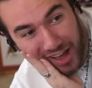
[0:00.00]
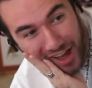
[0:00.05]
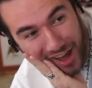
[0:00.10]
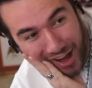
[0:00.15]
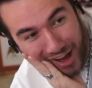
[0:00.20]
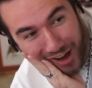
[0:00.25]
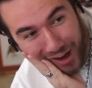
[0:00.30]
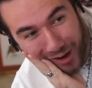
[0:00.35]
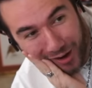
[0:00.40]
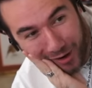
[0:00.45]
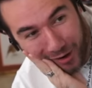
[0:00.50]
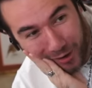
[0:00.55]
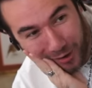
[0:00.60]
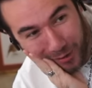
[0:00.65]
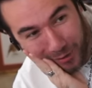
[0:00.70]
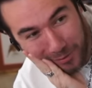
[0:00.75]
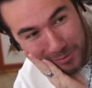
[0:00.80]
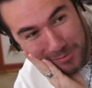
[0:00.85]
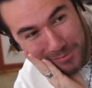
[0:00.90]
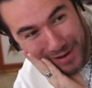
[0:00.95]

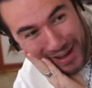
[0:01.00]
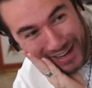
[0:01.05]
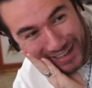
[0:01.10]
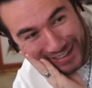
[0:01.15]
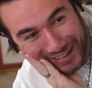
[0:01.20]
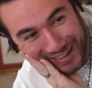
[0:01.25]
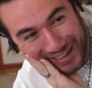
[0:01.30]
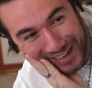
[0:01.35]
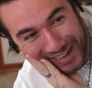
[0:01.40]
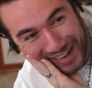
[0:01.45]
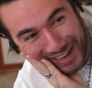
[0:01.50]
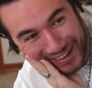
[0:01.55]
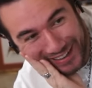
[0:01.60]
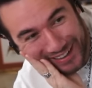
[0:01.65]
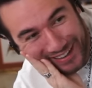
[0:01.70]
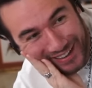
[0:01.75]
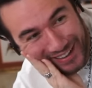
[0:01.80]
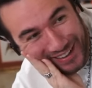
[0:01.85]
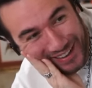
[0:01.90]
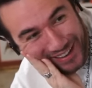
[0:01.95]
oh my god.
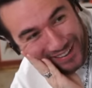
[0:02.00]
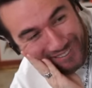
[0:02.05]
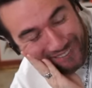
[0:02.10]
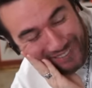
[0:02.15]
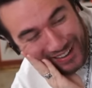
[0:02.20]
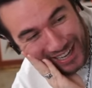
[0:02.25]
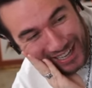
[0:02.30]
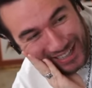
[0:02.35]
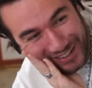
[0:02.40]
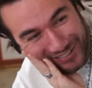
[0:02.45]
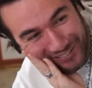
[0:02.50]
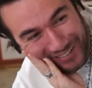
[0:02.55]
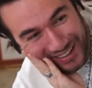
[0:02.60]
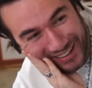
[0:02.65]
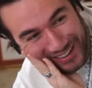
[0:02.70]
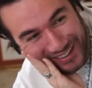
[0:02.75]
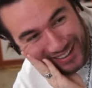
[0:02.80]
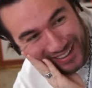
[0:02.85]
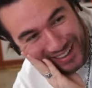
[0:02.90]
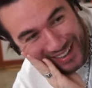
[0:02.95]
Wait a
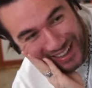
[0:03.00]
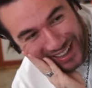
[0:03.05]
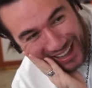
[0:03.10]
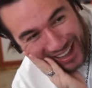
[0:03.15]
minute.